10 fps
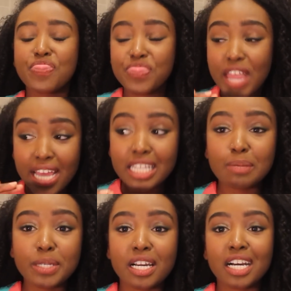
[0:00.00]
that
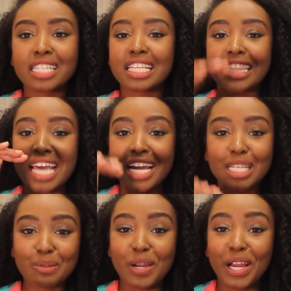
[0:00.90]
is because that
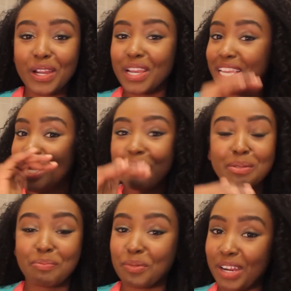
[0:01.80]
is where it
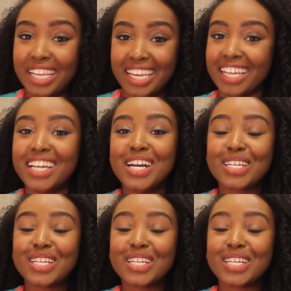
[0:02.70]
keeps breaking.